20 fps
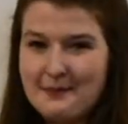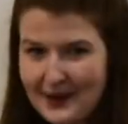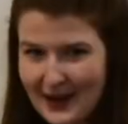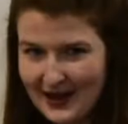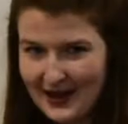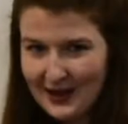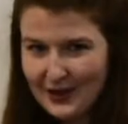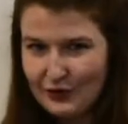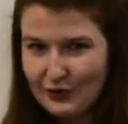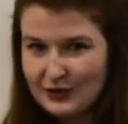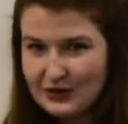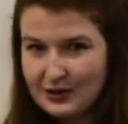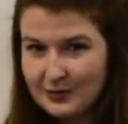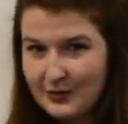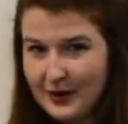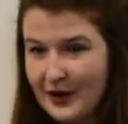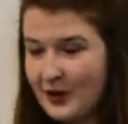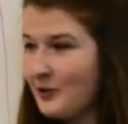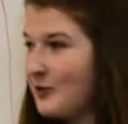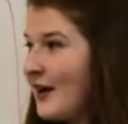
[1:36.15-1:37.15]
bet you
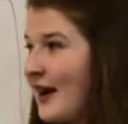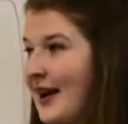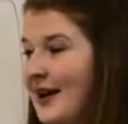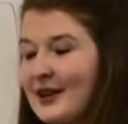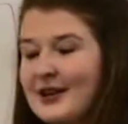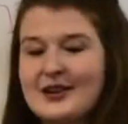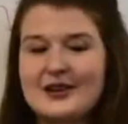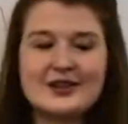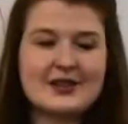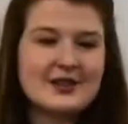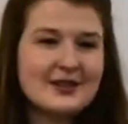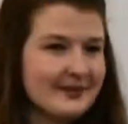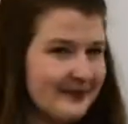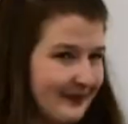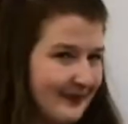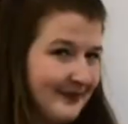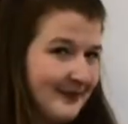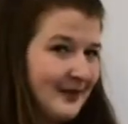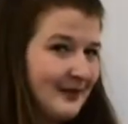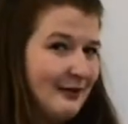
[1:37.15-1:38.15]
smart writers
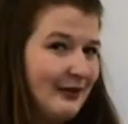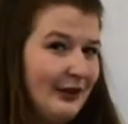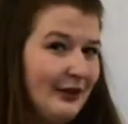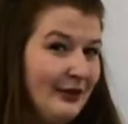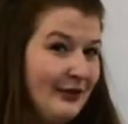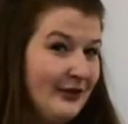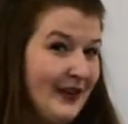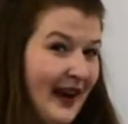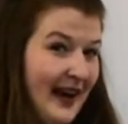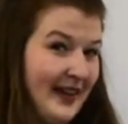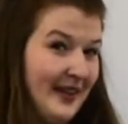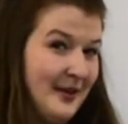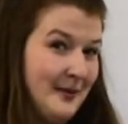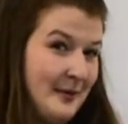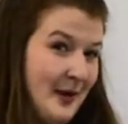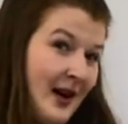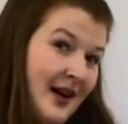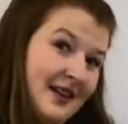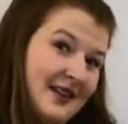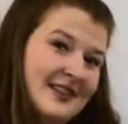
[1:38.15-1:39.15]
will find them
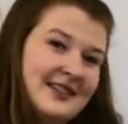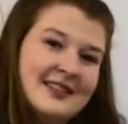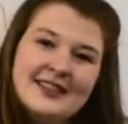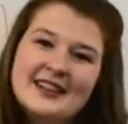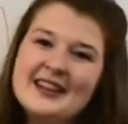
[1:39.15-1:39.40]
all.